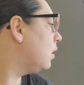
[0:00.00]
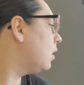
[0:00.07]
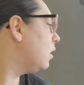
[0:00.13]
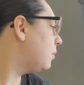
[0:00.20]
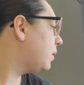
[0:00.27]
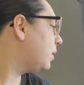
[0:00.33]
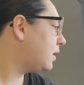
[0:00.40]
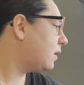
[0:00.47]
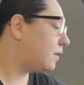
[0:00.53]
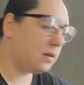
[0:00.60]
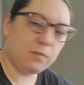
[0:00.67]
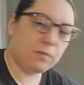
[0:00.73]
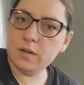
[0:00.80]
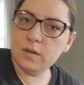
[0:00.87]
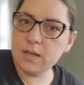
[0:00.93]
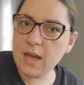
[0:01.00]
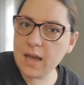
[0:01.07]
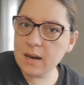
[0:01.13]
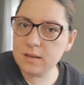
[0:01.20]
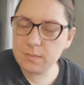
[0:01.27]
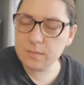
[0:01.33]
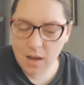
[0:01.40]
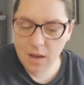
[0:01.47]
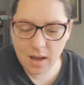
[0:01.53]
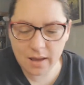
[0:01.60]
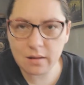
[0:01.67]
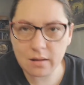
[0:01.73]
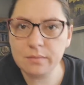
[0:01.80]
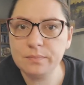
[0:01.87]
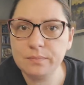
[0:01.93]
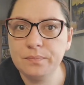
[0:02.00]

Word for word: Put those in Rosanna's pile.